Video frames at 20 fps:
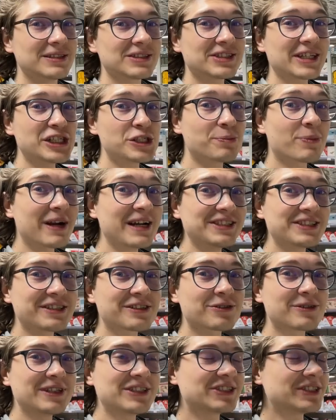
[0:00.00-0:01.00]
Such price
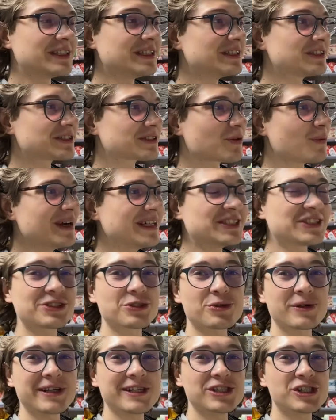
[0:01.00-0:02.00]
increase is quite
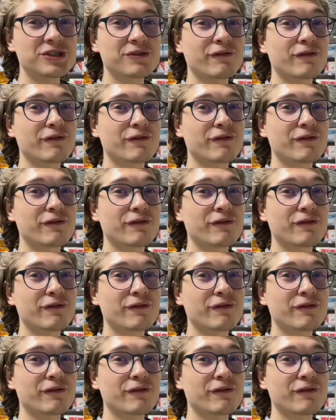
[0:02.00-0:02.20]
strange,